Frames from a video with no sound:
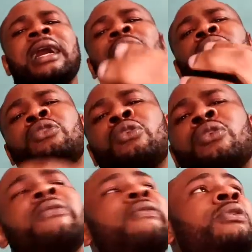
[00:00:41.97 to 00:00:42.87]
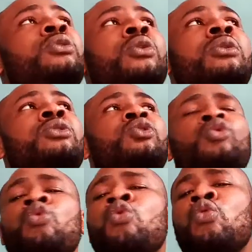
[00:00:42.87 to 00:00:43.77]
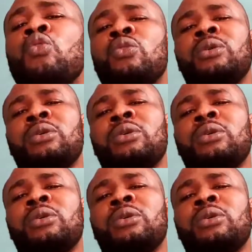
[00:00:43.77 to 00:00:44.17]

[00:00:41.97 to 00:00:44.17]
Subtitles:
And so, for those who